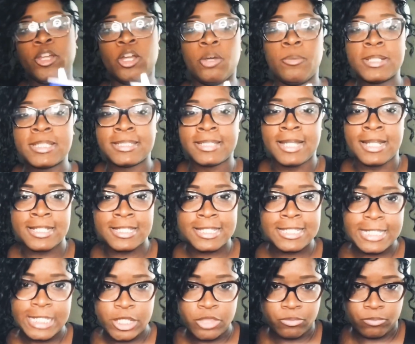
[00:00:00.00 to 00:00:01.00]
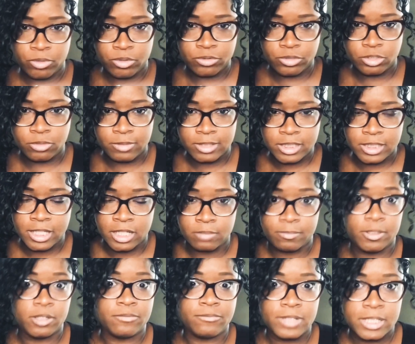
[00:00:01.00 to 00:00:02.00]
it's not see-through, so it's not a
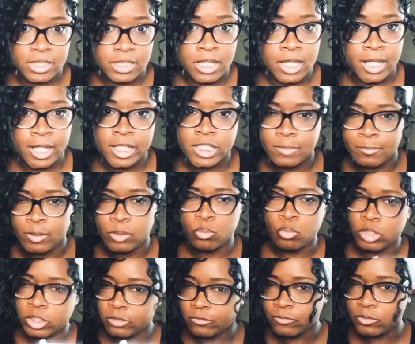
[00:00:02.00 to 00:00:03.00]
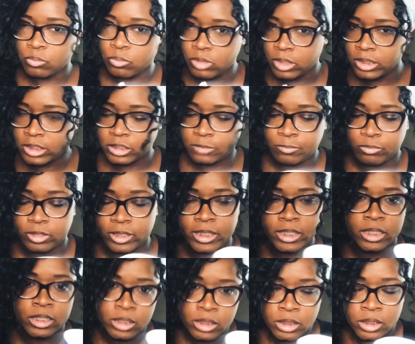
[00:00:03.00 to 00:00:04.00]
perfect science, but 1 for 1 is pretty,
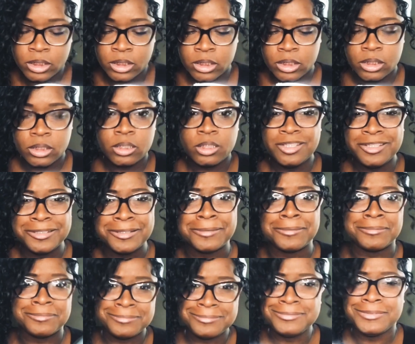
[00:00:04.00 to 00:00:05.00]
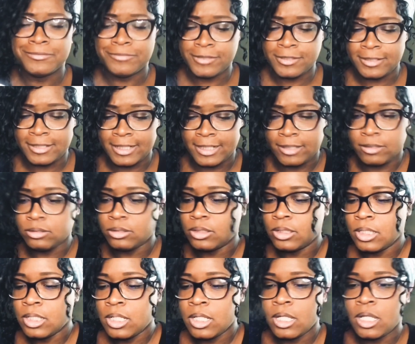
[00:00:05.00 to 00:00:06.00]
you can figure that out.
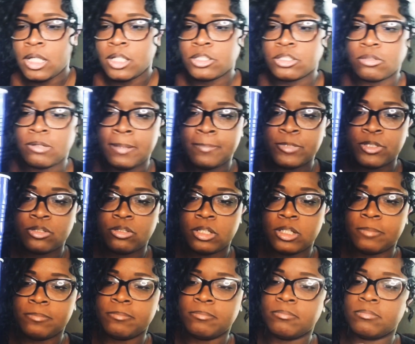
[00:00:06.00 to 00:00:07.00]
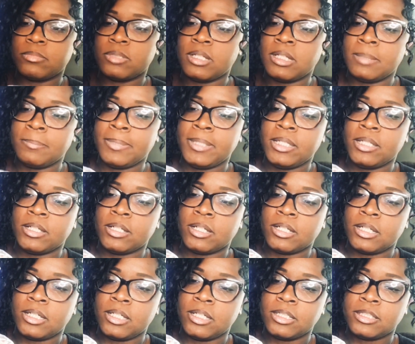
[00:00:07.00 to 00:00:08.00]
So I'm just gonna up here
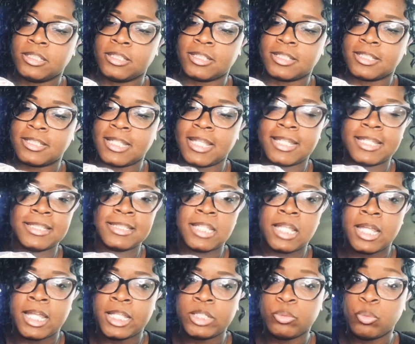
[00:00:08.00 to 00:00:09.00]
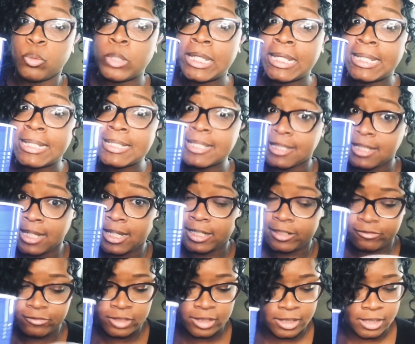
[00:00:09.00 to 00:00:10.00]
to the second line inside of the
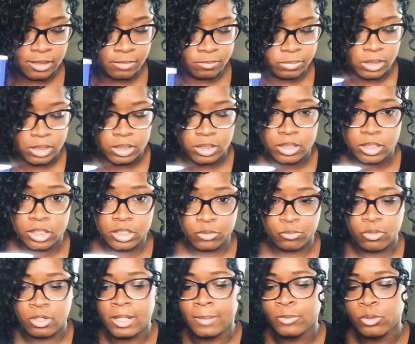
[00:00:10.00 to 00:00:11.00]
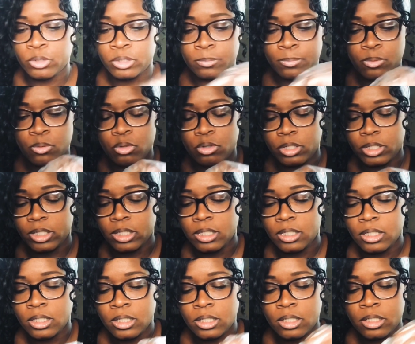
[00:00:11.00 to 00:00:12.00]
cup is where I'm gonna pour
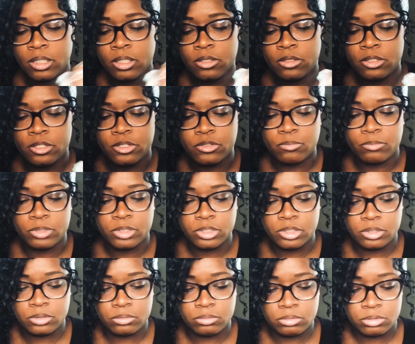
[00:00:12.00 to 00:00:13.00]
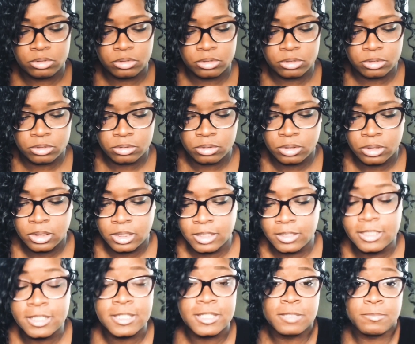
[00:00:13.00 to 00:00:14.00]
this one to. And this
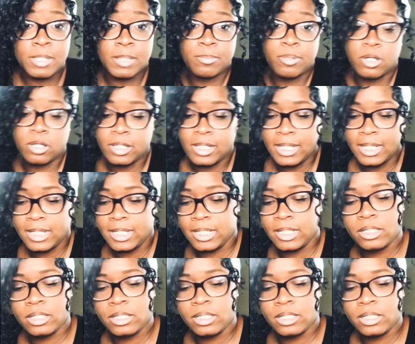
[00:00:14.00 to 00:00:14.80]
is my part A,